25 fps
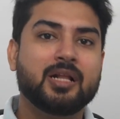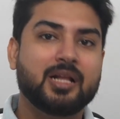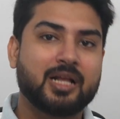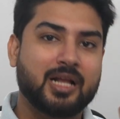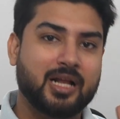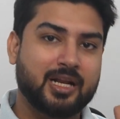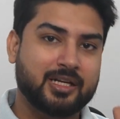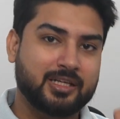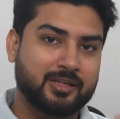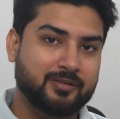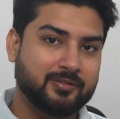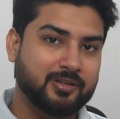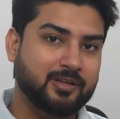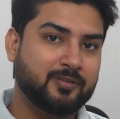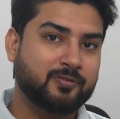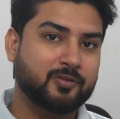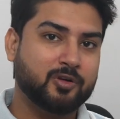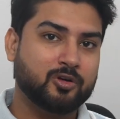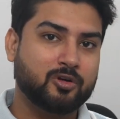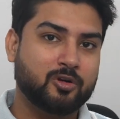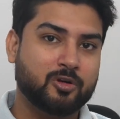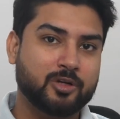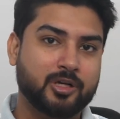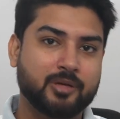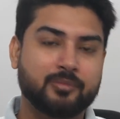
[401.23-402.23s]
And even if you're
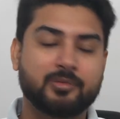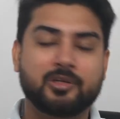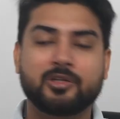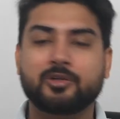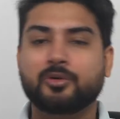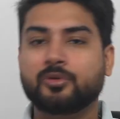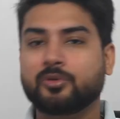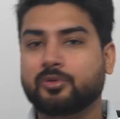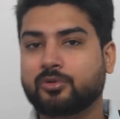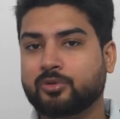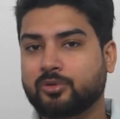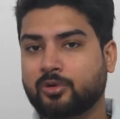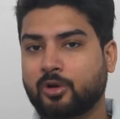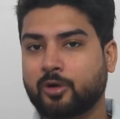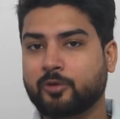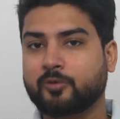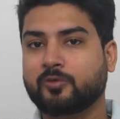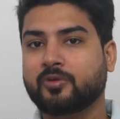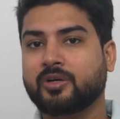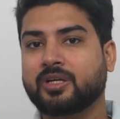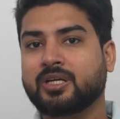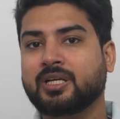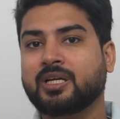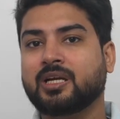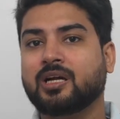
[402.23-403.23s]
not able to, do not
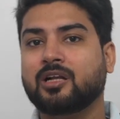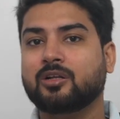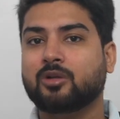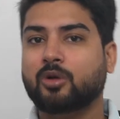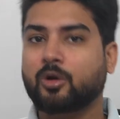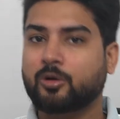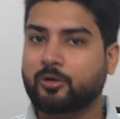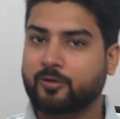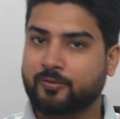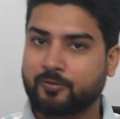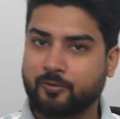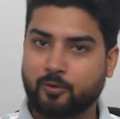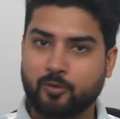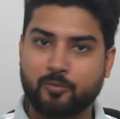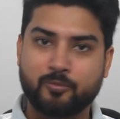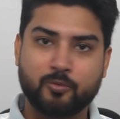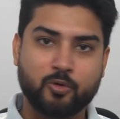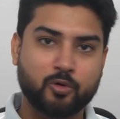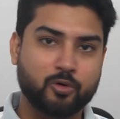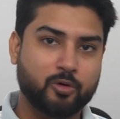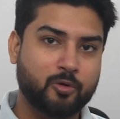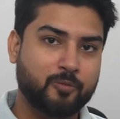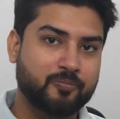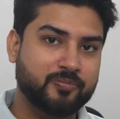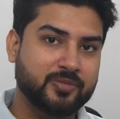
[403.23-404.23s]
worry. A lot of
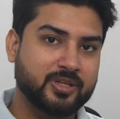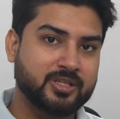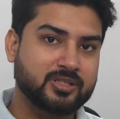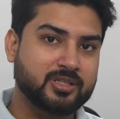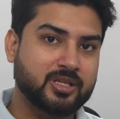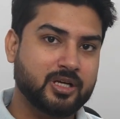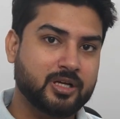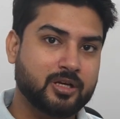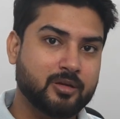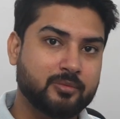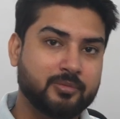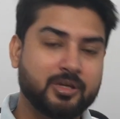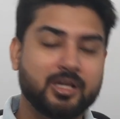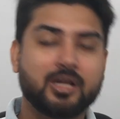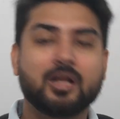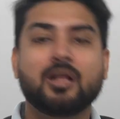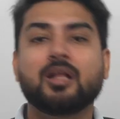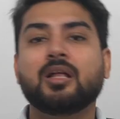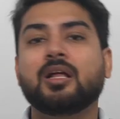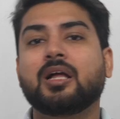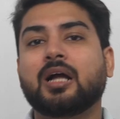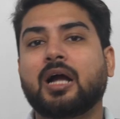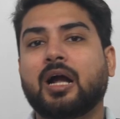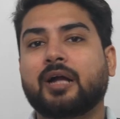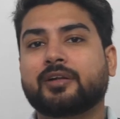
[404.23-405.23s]
more openings are coming.
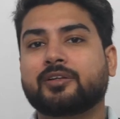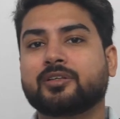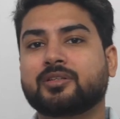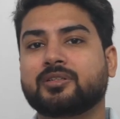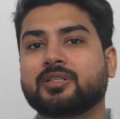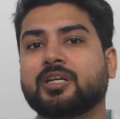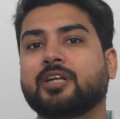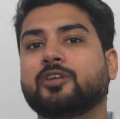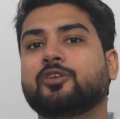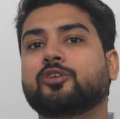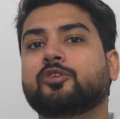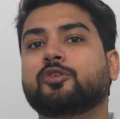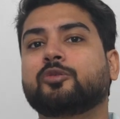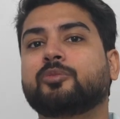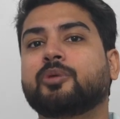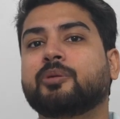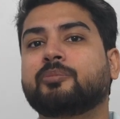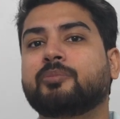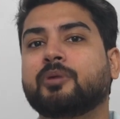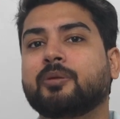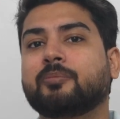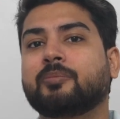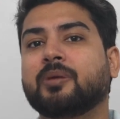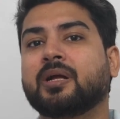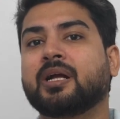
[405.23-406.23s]
I just need you to be
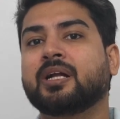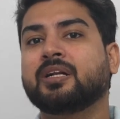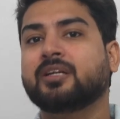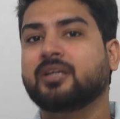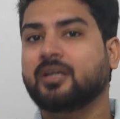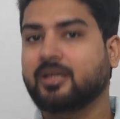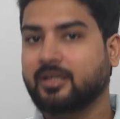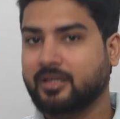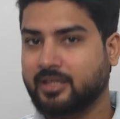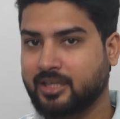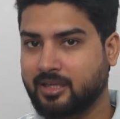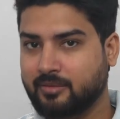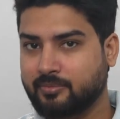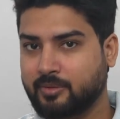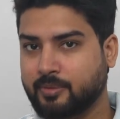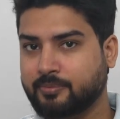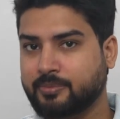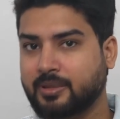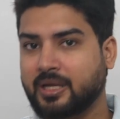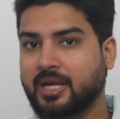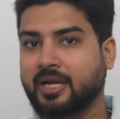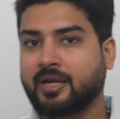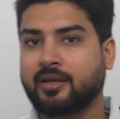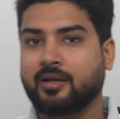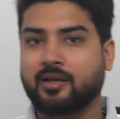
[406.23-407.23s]
prepared. Keep
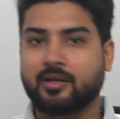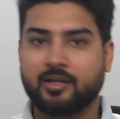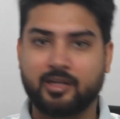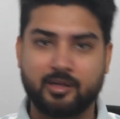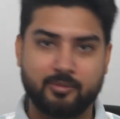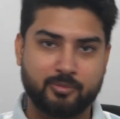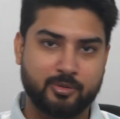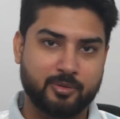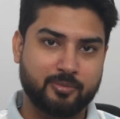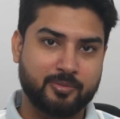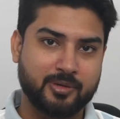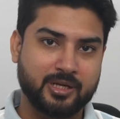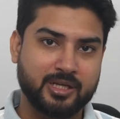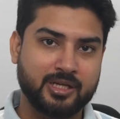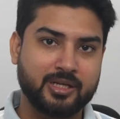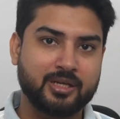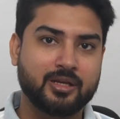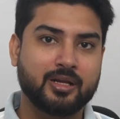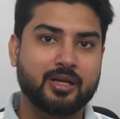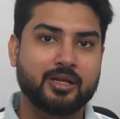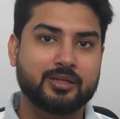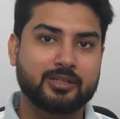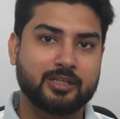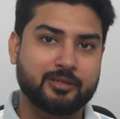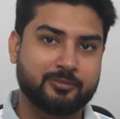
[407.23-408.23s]
applying, keep preparing.
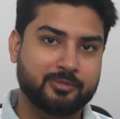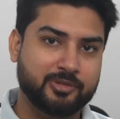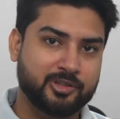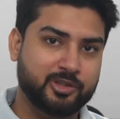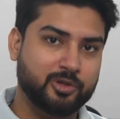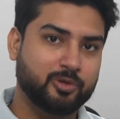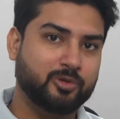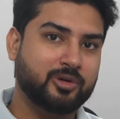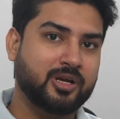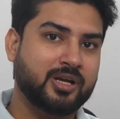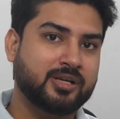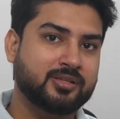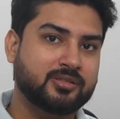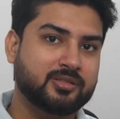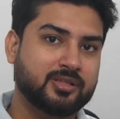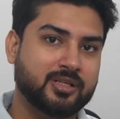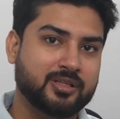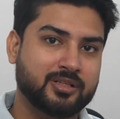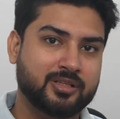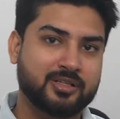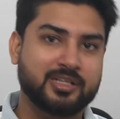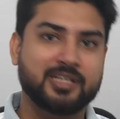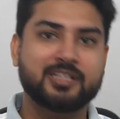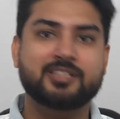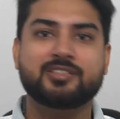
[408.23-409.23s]
And let me see you guys in
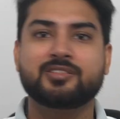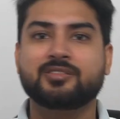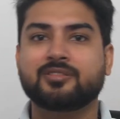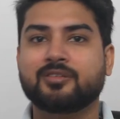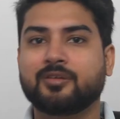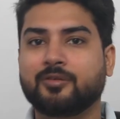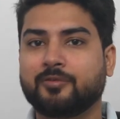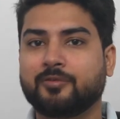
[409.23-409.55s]
the next